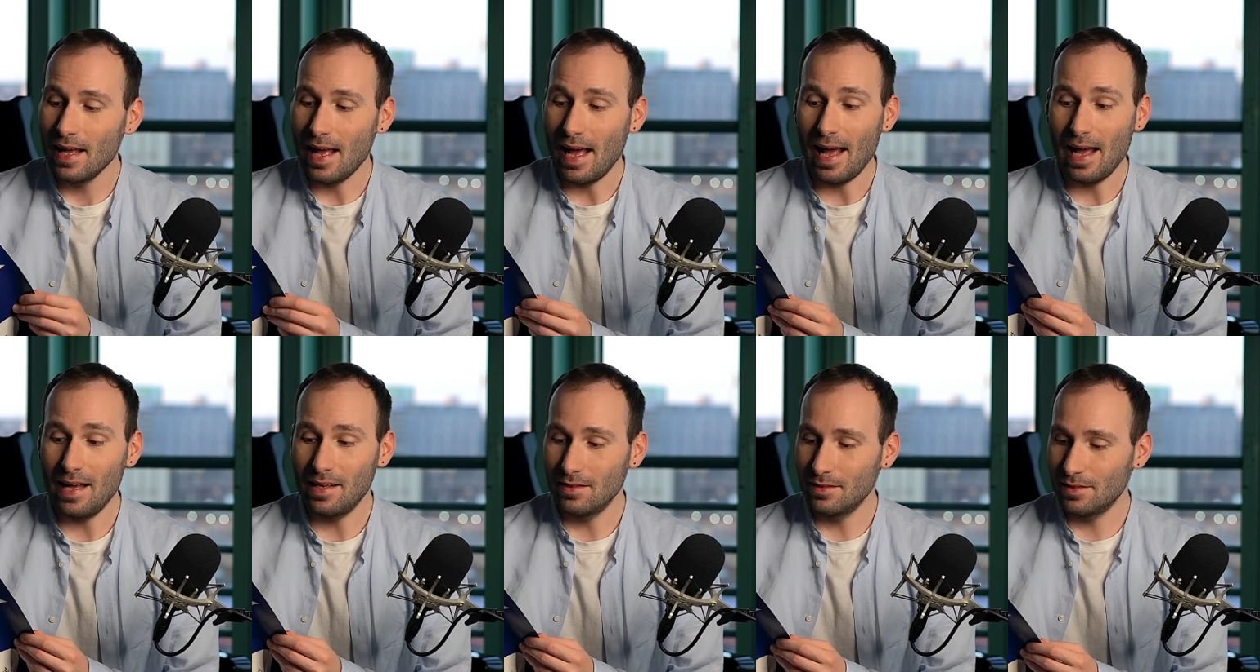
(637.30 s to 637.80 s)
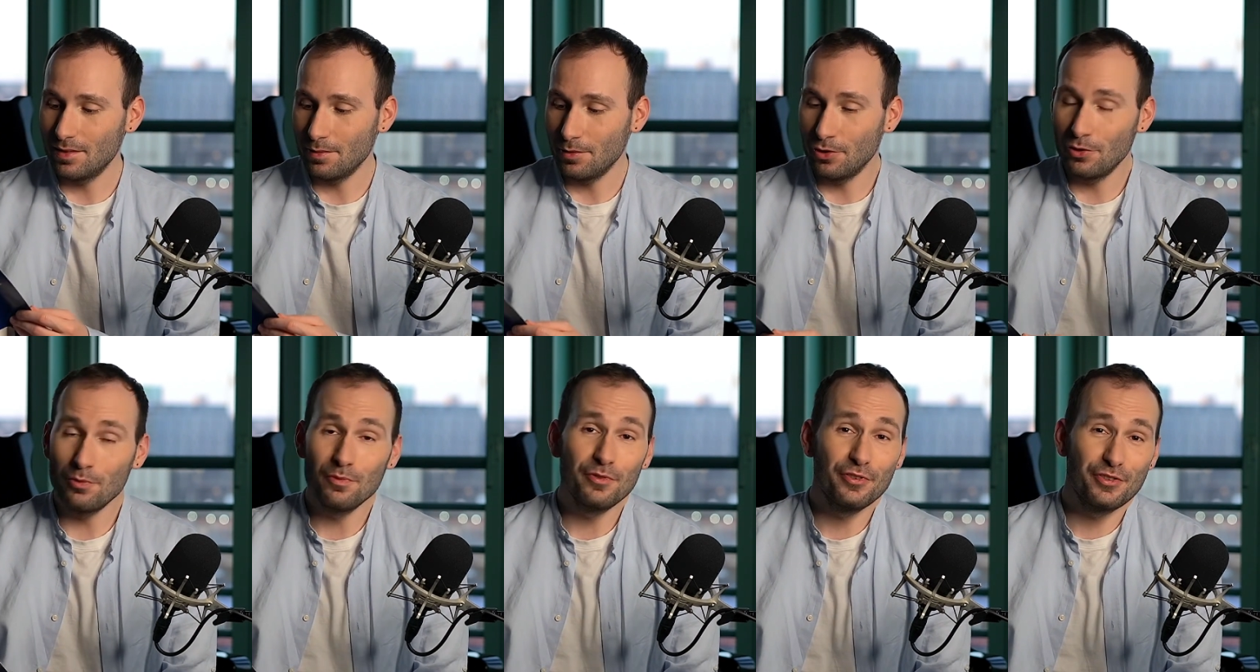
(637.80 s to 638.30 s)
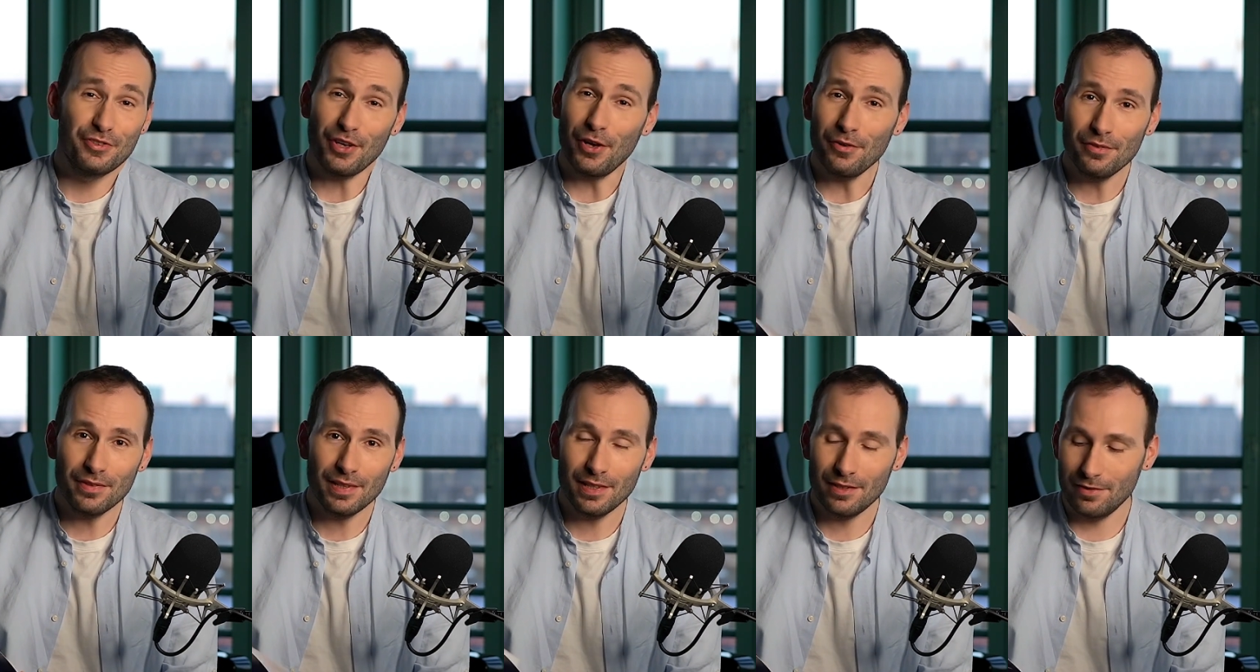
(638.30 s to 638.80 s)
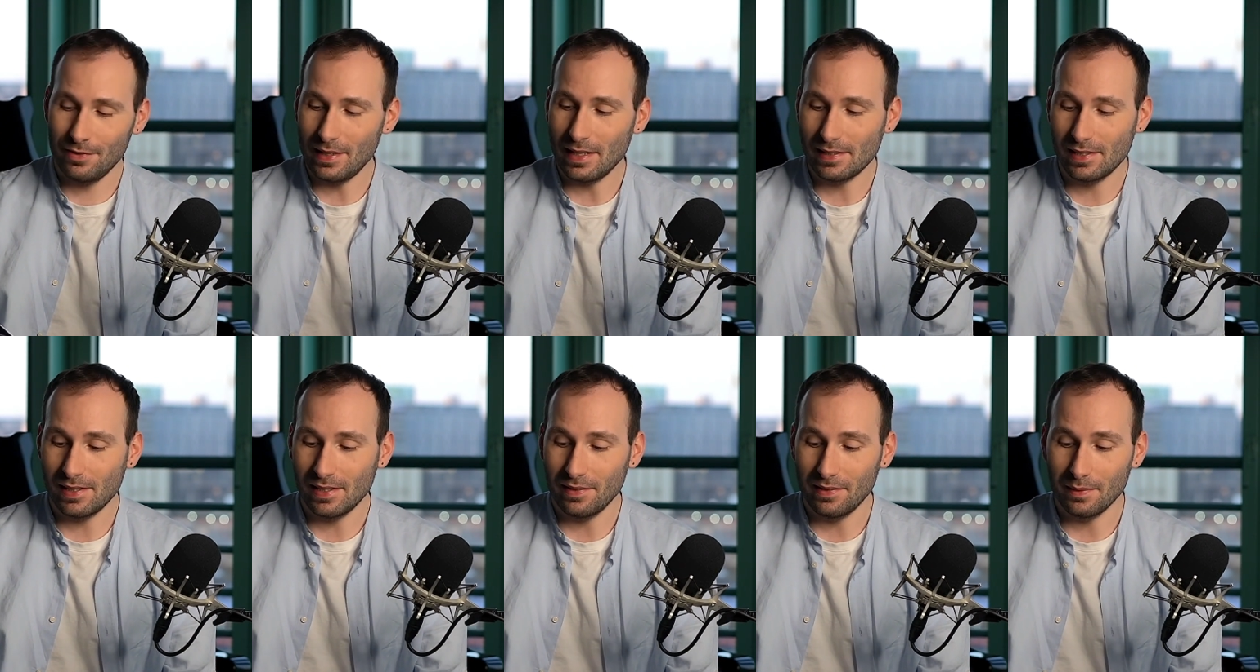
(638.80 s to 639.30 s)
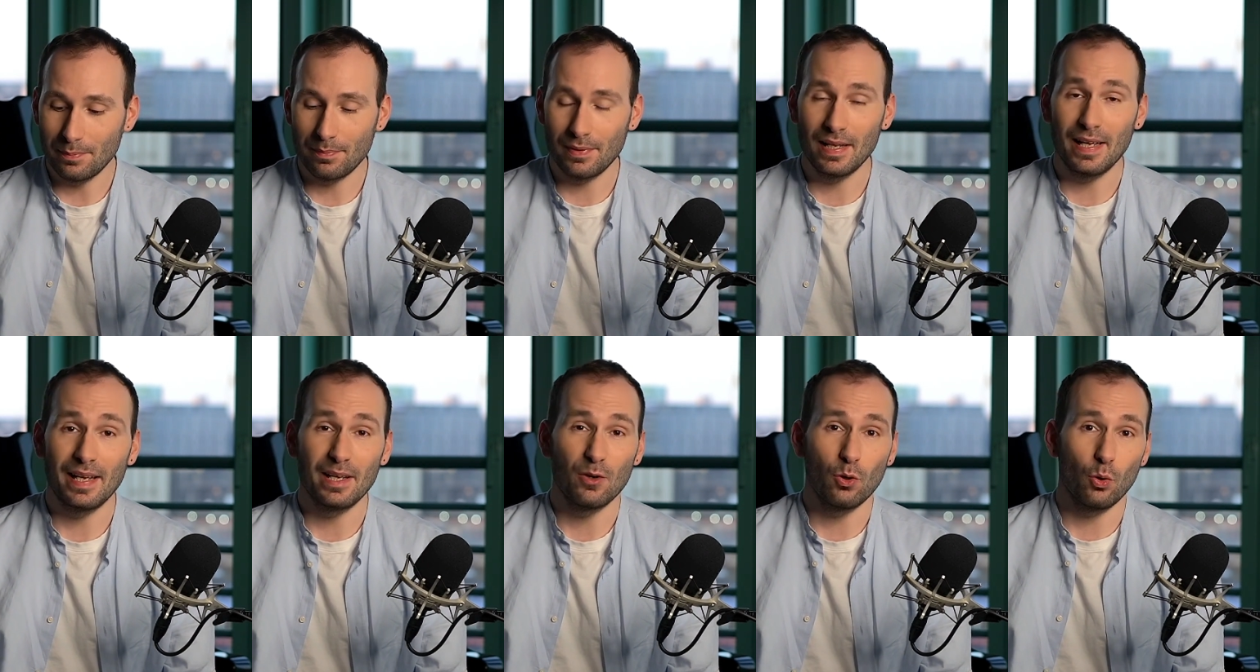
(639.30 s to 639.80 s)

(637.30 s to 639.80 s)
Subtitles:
and you don't need to necessarily play